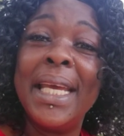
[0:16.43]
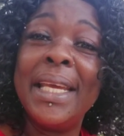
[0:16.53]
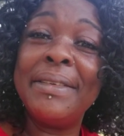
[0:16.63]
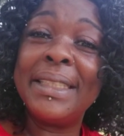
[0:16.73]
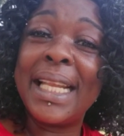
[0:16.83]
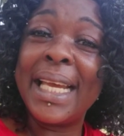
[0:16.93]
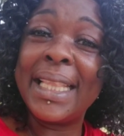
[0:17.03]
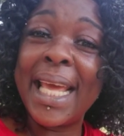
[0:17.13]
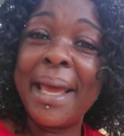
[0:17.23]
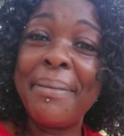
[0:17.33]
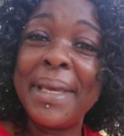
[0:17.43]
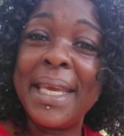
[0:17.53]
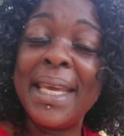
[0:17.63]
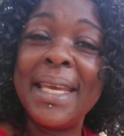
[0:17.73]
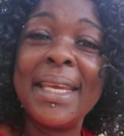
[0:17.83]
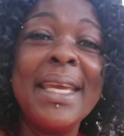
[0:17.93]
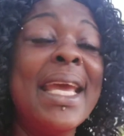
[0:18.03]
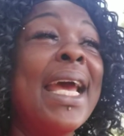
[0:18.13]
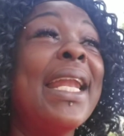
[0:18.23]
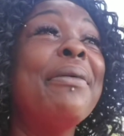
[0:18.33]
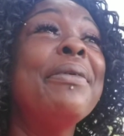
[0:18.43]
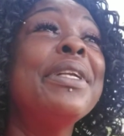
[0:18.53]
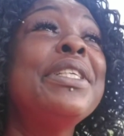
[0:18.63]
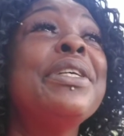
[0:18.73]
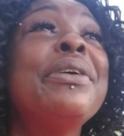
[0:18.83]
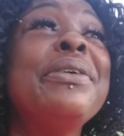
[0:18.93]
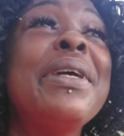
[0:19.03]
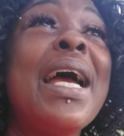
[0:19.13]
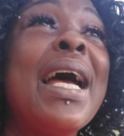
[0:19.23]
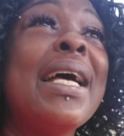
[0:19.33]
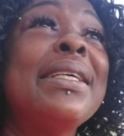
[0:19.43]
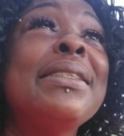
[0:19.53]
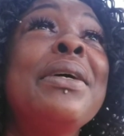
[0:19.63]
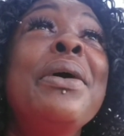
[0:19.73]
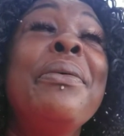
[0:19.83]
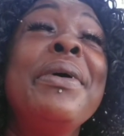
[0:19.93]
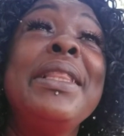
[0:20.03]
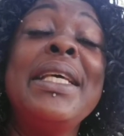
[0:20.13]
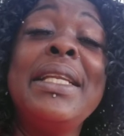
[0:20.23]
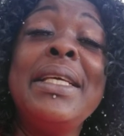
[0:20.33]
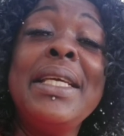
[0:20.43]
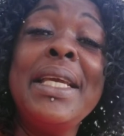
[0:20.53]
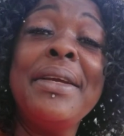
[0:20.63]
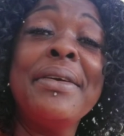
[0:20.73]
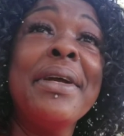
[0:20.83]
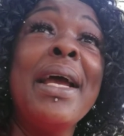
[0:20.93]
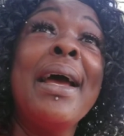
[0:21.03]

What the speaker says: It was like that big, and I want to show you guys within a year